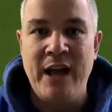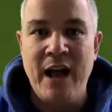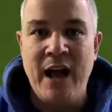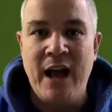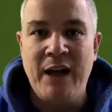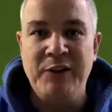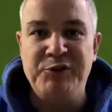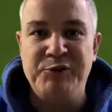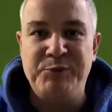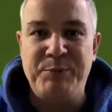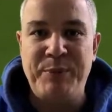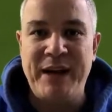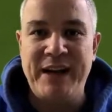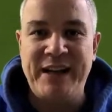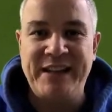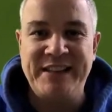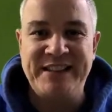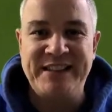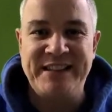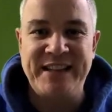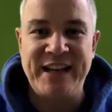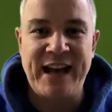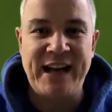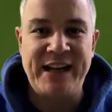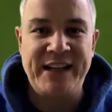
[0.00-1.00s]
A
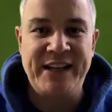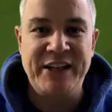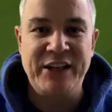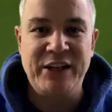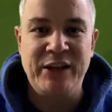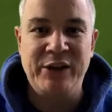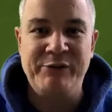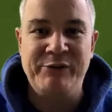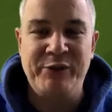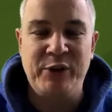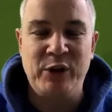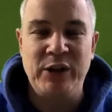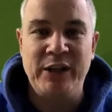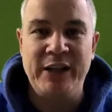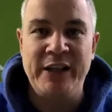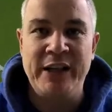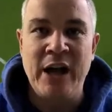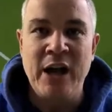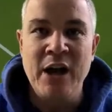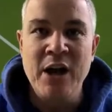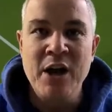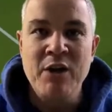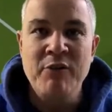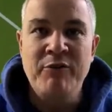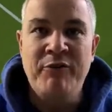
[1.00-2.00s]
spectacular volley
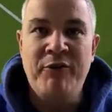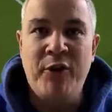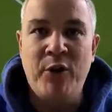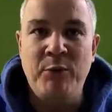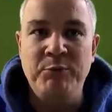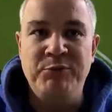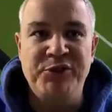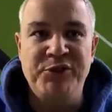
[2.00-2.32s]
from